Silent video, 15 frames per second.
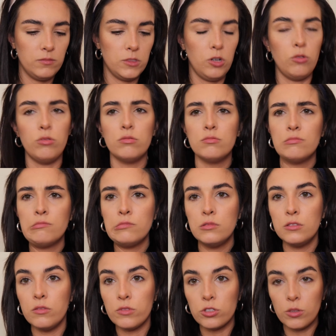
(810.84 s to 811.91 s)
Oh,
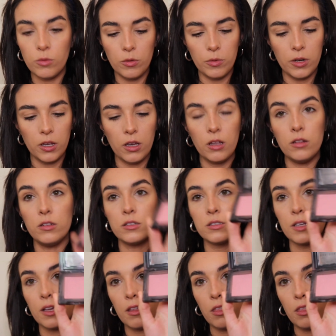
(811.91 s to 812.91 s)
I'm just opening it. It looks like